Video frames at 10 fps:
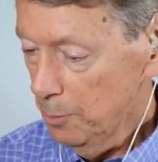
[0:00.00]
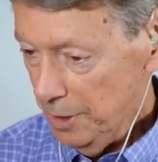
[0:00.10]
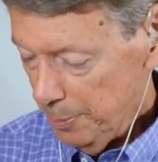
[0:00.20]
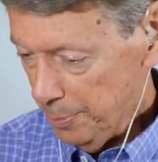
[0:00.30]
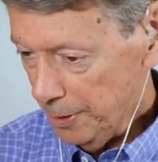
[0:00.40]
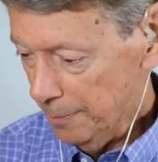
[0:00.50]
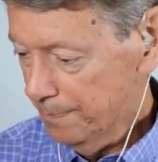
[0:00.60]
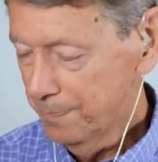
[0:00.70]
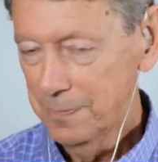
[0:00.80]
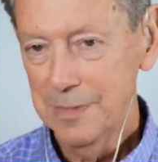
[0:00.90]
People,
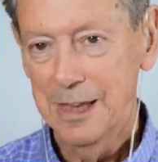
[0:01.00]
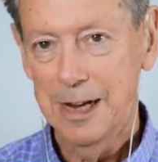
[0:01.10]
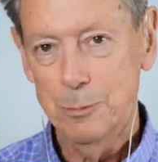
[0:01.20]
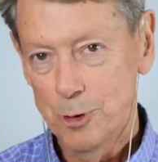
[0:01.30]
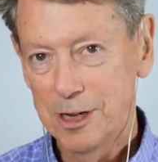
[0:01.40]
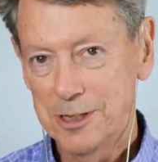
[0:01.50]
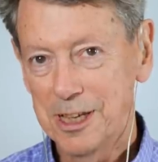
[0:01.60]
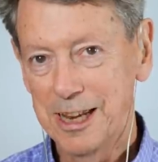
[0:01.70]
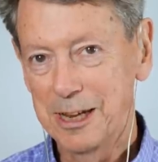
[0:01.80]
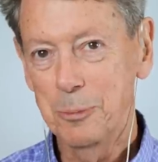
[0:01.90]
and I'm
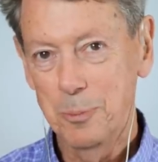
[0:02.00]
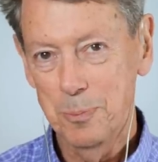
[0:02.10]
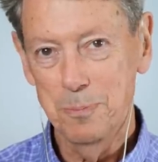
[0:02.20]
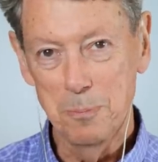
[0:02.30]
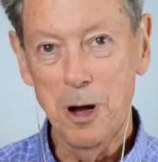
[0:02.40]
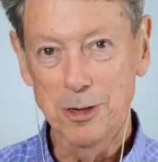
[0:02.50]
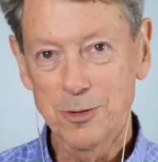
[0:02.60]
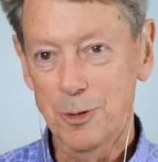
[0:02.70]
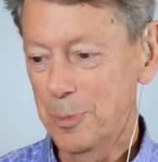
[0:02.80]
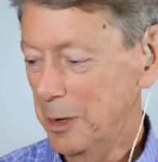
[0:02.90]
translating
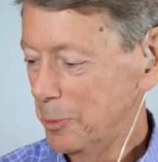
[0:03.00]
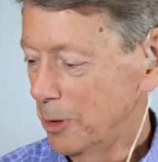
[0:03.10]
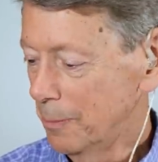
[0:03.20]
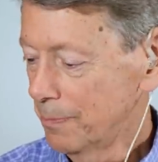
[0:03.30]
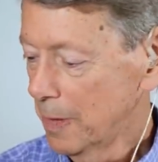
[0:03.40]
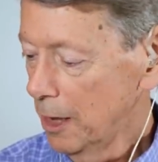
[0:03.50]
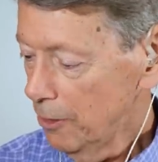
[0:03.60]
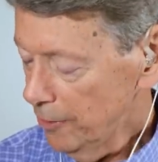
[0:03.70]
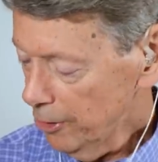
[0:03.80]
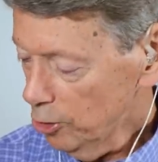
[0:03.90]
monks for people.
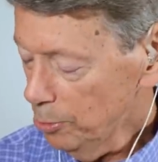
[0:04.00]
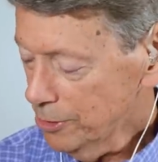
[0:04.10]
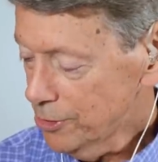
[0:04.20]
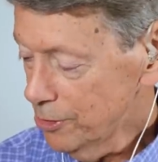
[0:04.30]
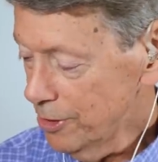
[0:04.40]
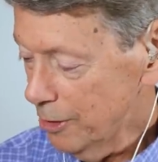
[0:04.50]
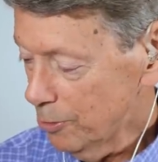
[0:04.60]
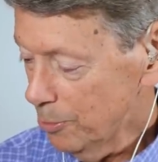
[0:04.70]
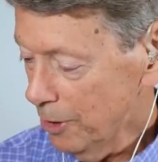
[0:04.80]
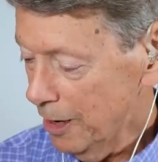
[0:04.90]
Venerable sir, they
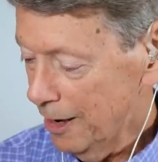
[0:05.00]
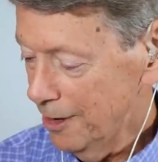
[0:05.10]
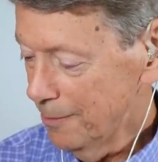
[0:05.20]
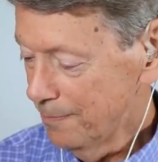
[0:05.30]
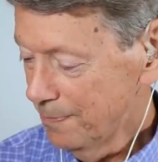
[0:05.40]
replied.